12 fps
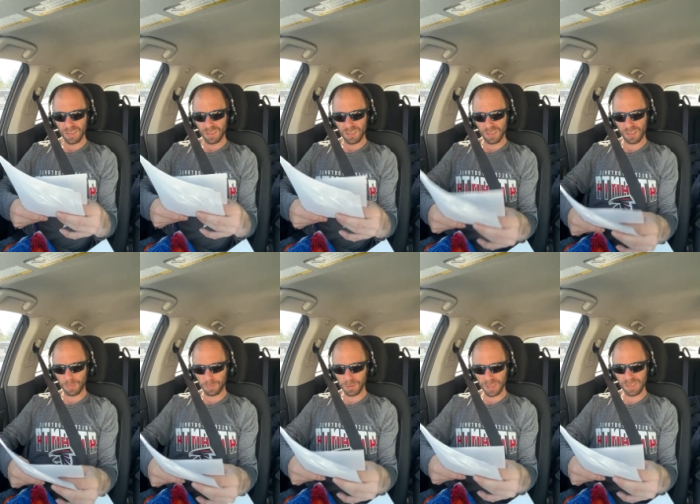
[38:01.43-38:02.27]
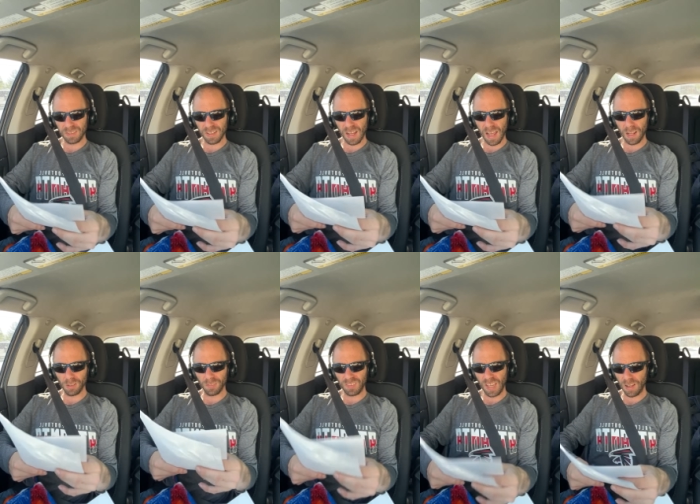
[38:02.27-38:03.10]
to the complete denial
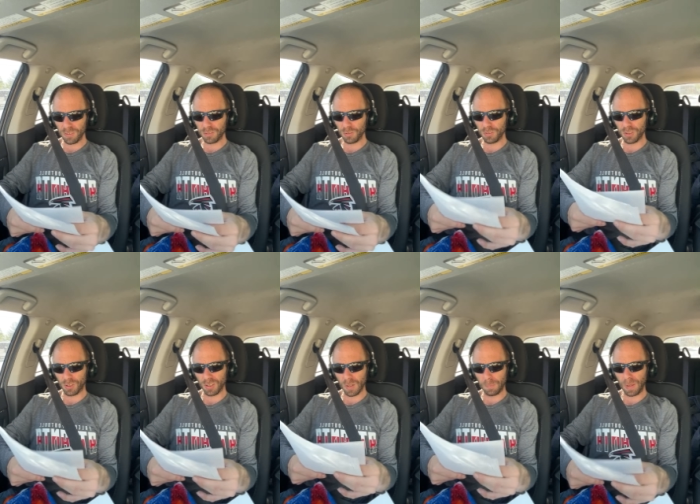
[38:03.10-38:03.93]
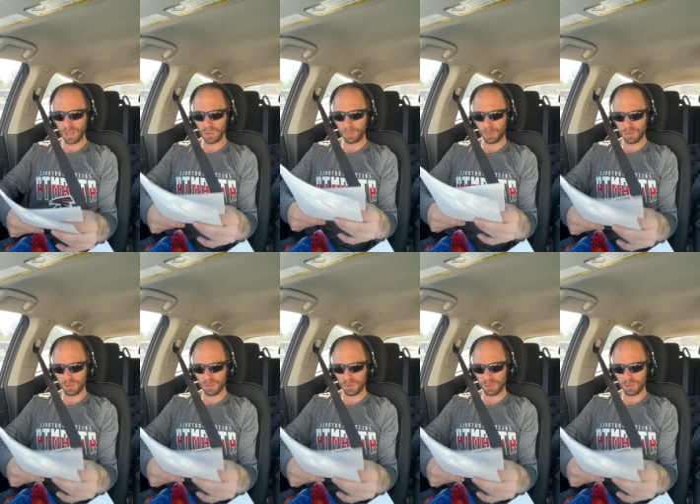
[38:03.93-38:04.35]
of counsel during appellate